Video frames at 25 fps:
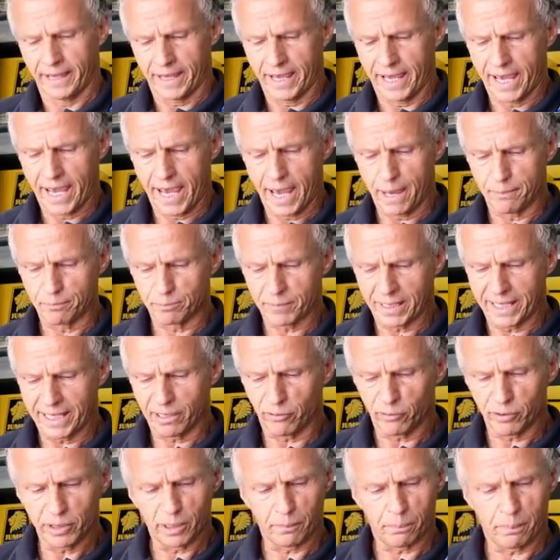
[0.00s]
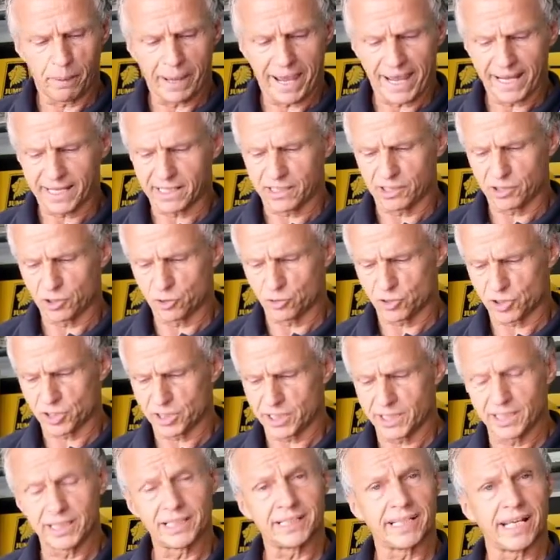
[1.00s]
Here on the back you
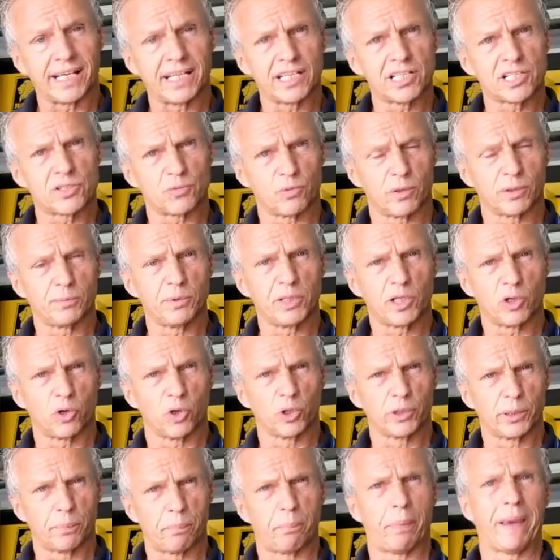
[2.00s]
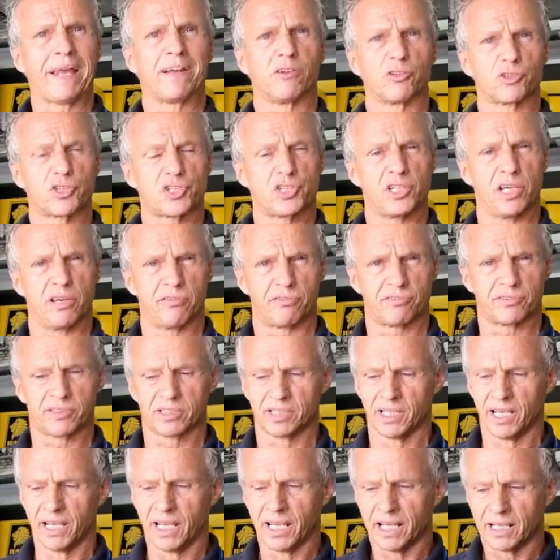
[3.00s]
see that is what we call the pedal
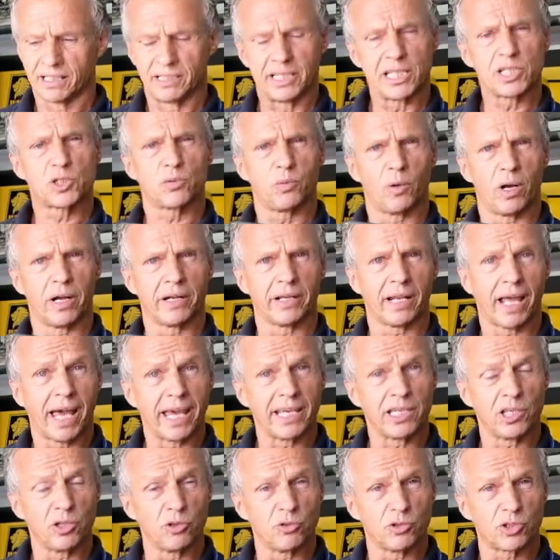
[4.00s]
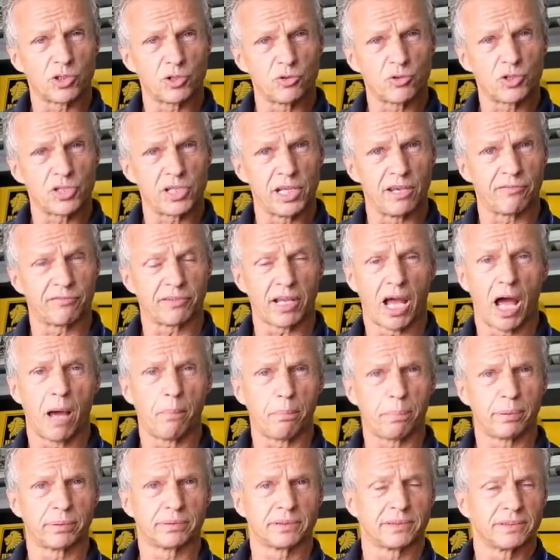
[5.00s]
shift. This one I use to shift
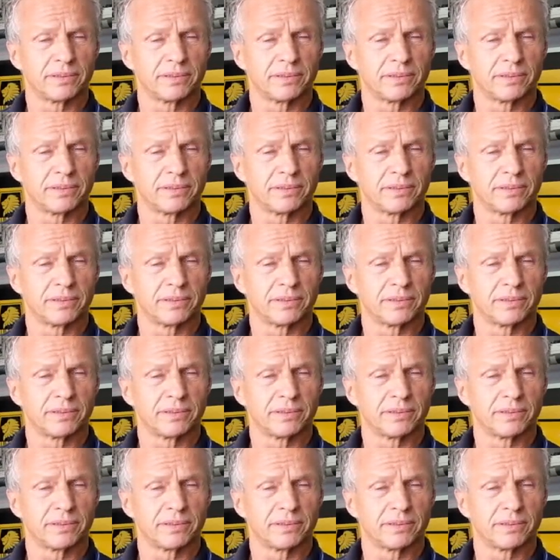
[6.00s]
up